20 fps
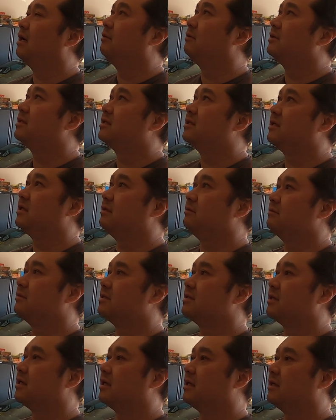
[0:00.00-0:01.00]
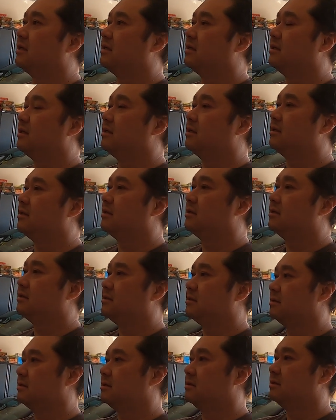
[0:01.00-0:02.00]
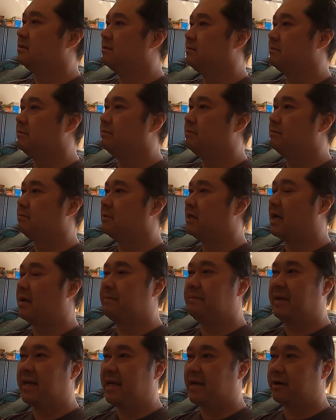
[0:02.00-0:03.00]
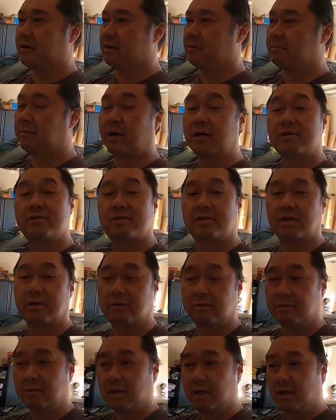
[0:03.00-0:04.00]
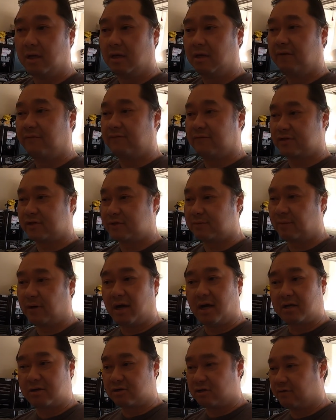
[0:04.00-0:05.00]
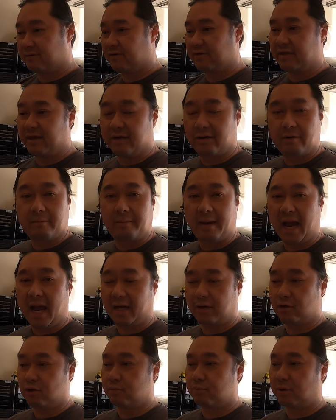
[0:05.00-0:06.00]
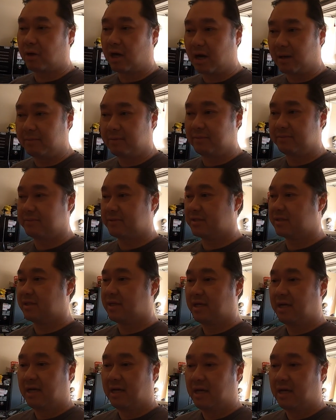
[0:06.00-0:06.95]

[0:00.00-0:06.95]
what city was that? Not Baker, Barstow for smog. Drove it there and back, no problems.